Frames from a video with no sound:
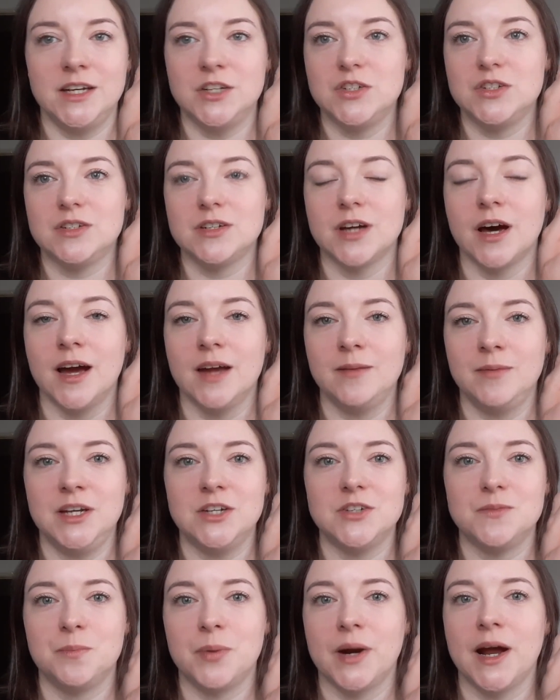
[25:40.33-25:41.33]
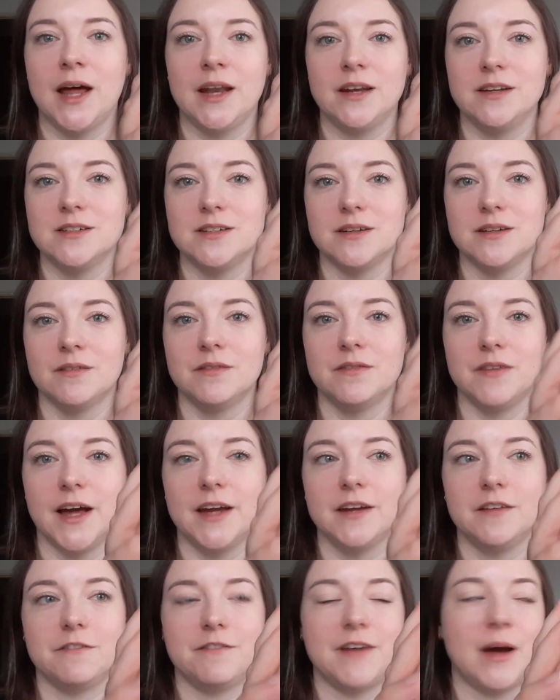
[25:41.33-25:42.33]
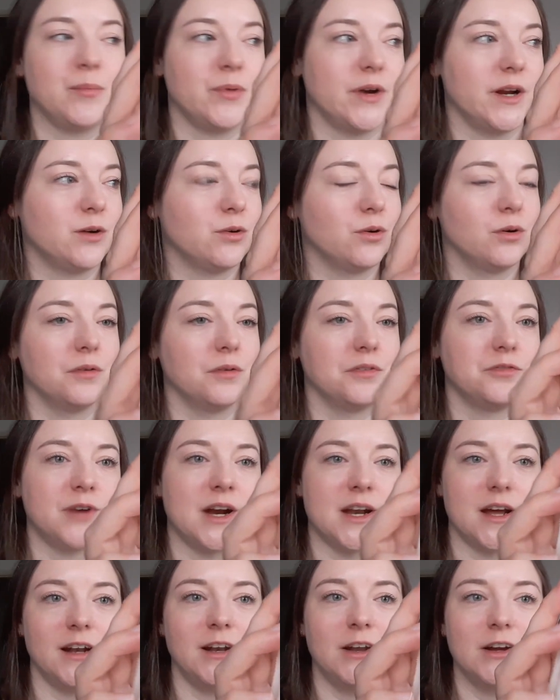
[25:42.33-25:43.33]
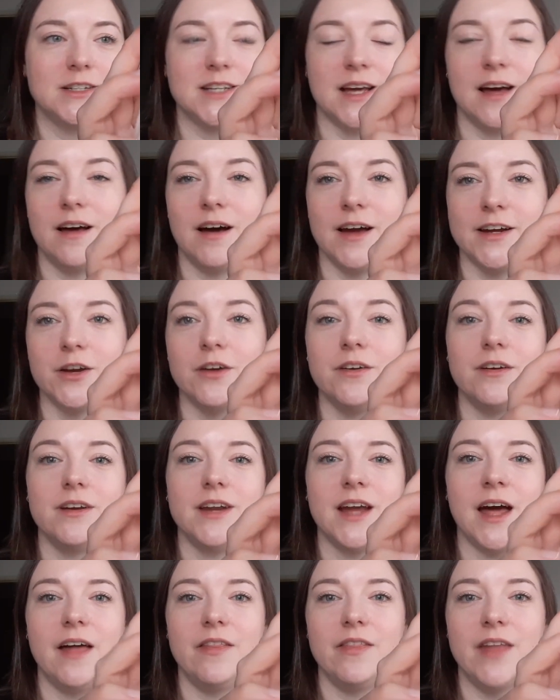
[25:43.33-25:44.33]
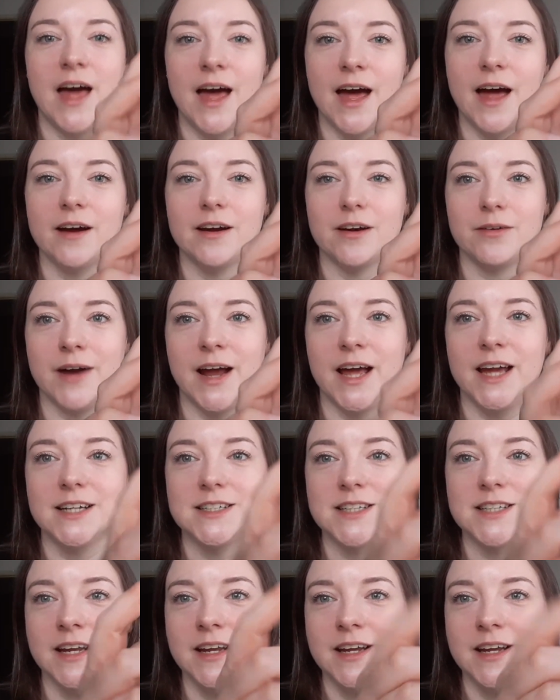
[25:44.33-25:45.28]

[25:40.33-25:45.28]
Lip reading: time, each brand of like fabric or thread I looked at, I couldn't get air correct.